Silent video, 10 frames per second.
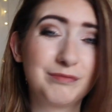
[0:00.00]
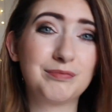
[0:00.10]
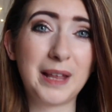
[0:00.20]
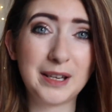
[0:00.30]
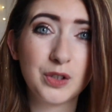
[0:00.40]

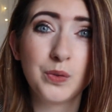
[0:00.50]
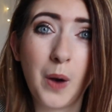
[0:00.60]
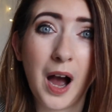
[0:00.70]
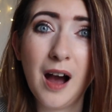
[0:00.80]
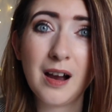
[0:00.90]
they do
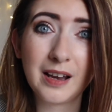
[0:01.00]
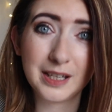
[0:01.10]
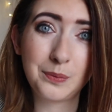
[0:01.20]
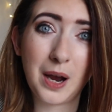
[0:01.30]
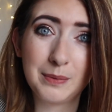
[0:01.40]
work,
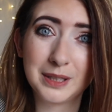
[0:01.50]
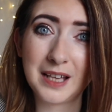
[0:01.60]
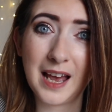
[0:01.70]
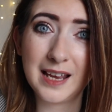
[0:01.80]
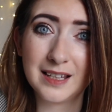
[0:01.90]
is what I would
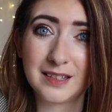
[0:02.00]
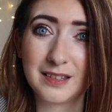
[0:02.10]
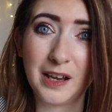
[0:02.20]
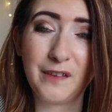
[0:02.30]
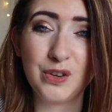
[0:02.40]
say, is
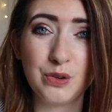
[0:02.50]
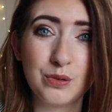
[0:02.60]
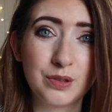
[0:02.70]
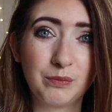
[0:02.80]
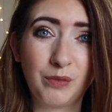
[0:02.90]
that if you
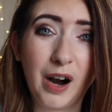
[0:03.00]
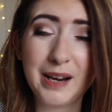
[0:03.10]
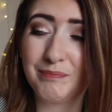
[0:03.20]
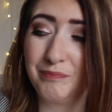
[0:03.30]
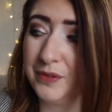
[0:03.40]
use them
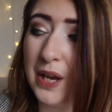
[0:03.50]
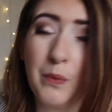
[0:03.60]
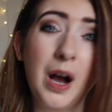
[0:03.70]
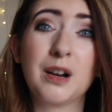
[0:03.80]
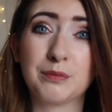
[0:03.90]
right, they
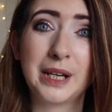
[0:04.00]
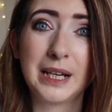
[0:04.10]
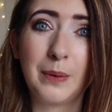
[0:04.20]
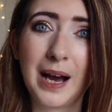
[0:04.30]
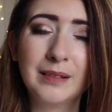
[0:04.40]
work
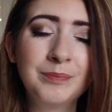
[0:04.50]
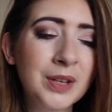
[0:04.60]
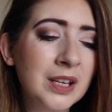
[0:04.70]
really well.